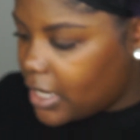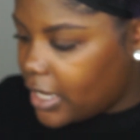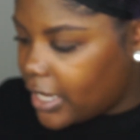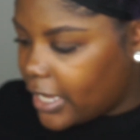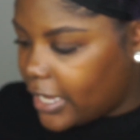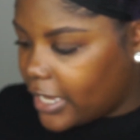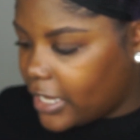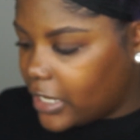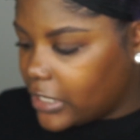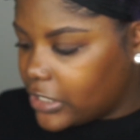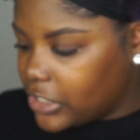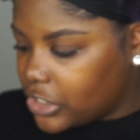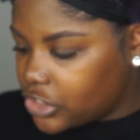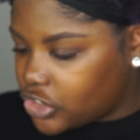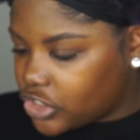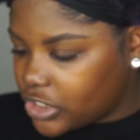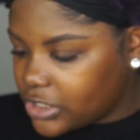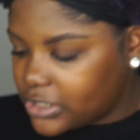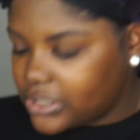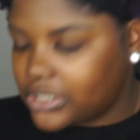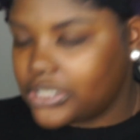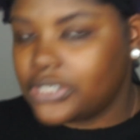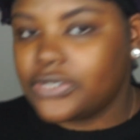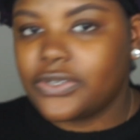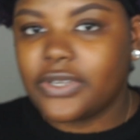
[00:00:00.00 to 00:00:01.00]
And
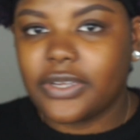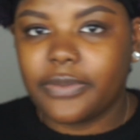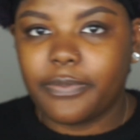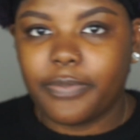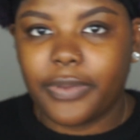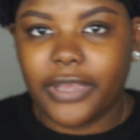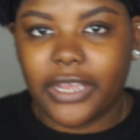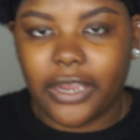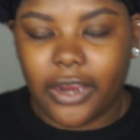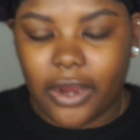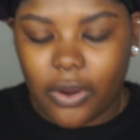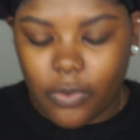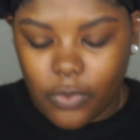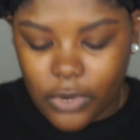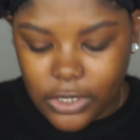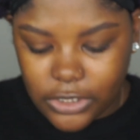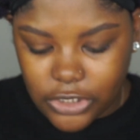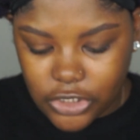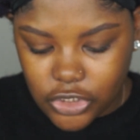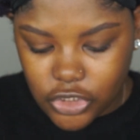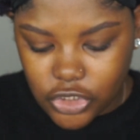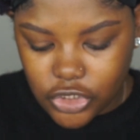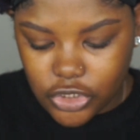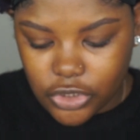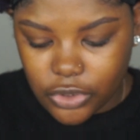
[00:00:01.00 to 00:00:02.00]
just to compare, I want
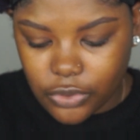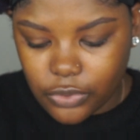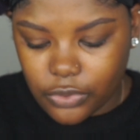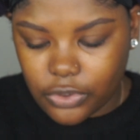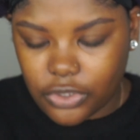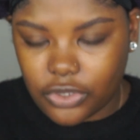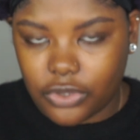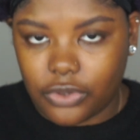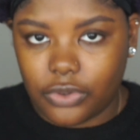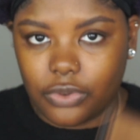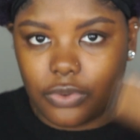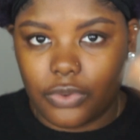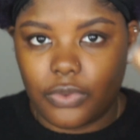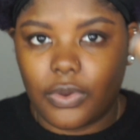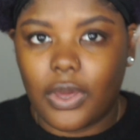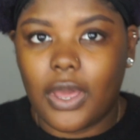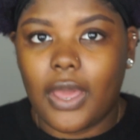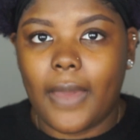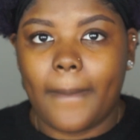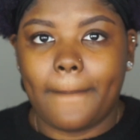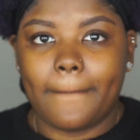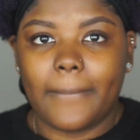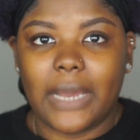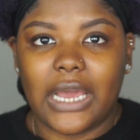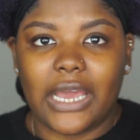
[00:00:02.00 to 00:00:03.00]
to show you
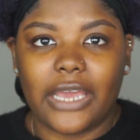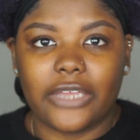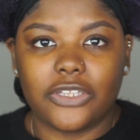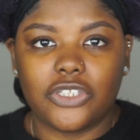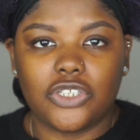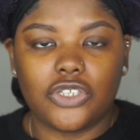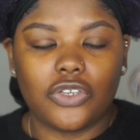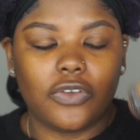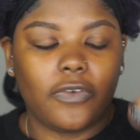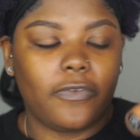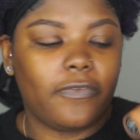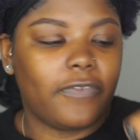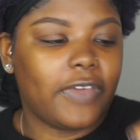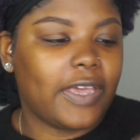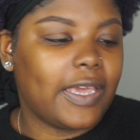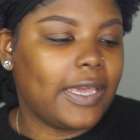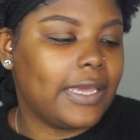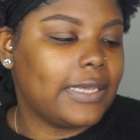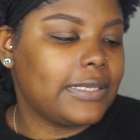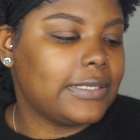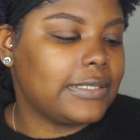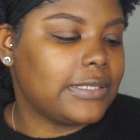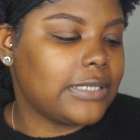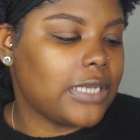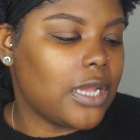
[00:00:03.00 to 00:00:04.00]
my Too
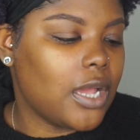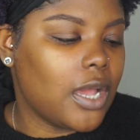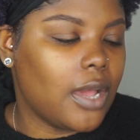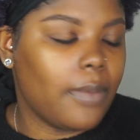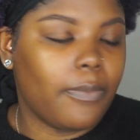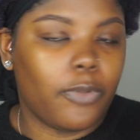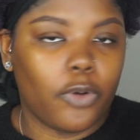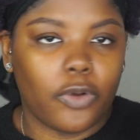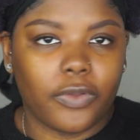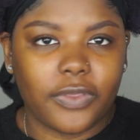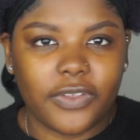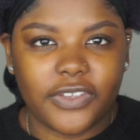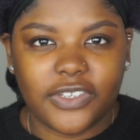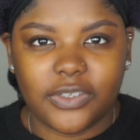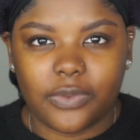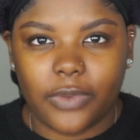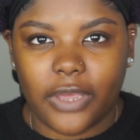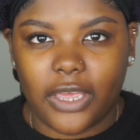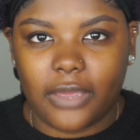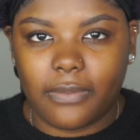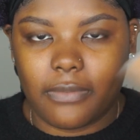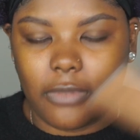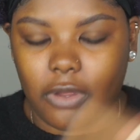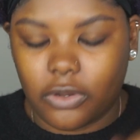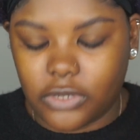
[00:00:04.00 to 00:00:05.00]
Faced Born This
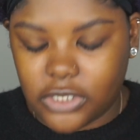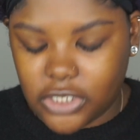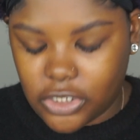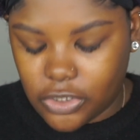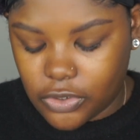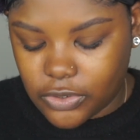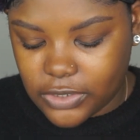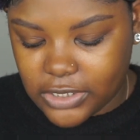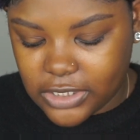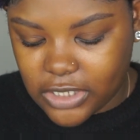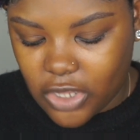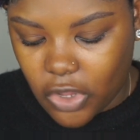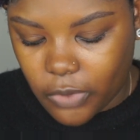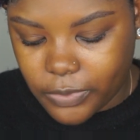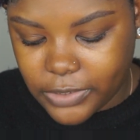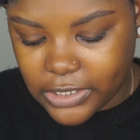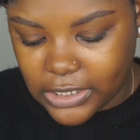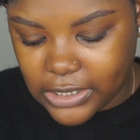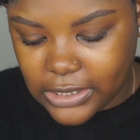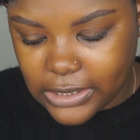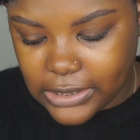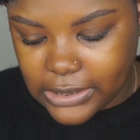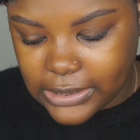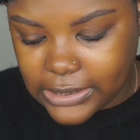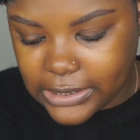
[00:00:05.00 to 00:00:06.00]
Way Multi-Use Sculpting
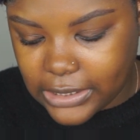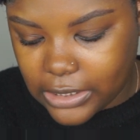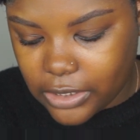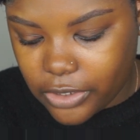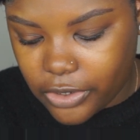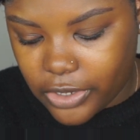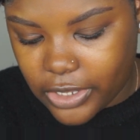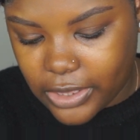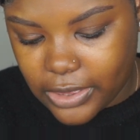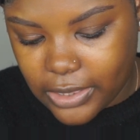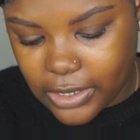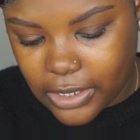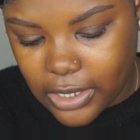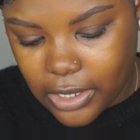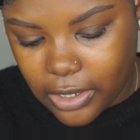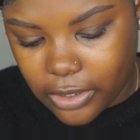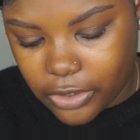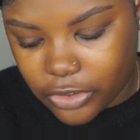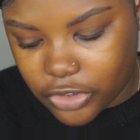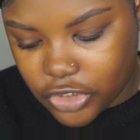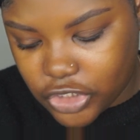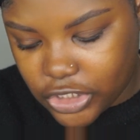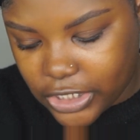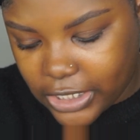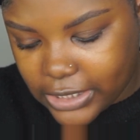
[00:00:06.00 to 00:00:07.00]
Concealer in the
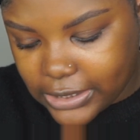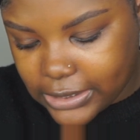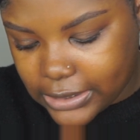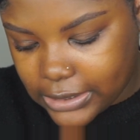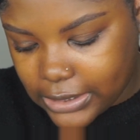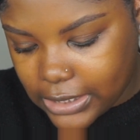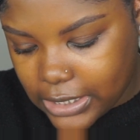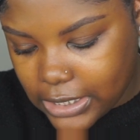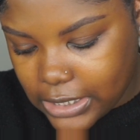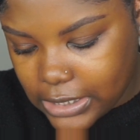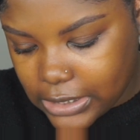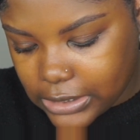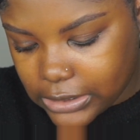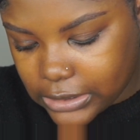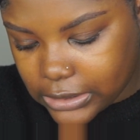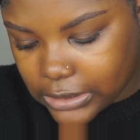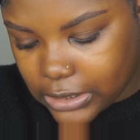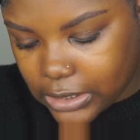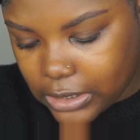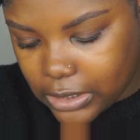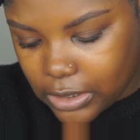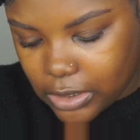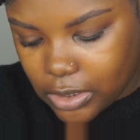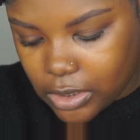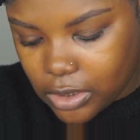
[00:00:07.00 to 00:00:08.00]
color Chestnut,
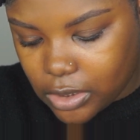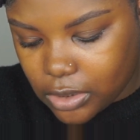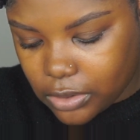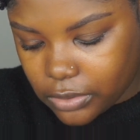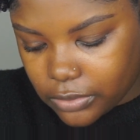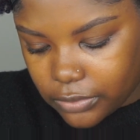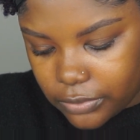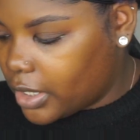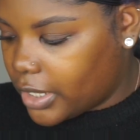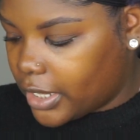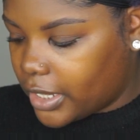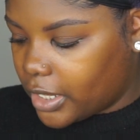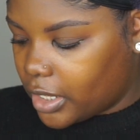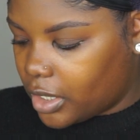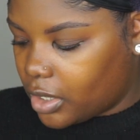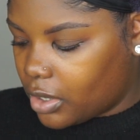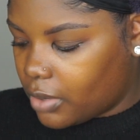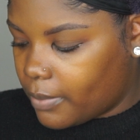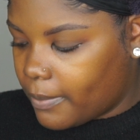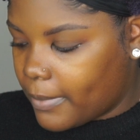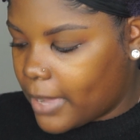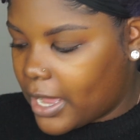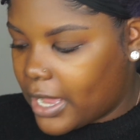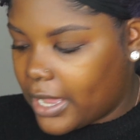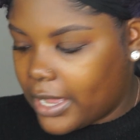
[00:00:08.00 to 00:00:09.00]

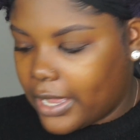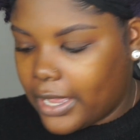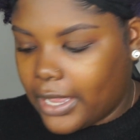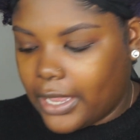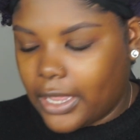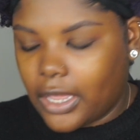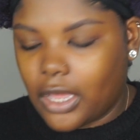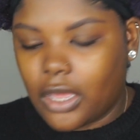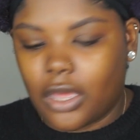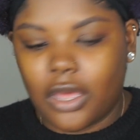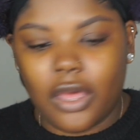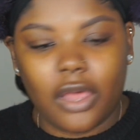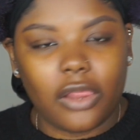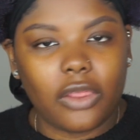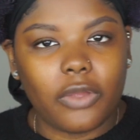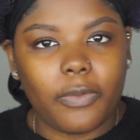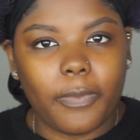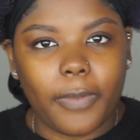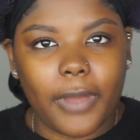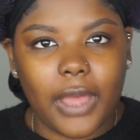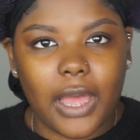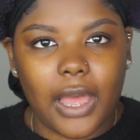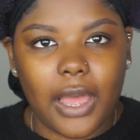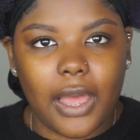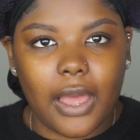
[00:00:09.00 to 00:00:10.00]
and my
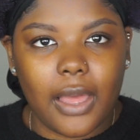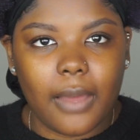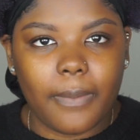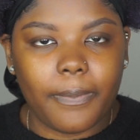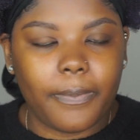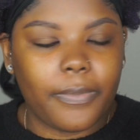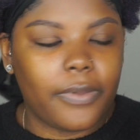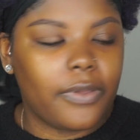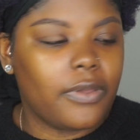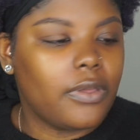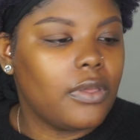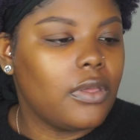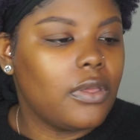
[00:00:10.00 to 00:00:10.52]
ColourPop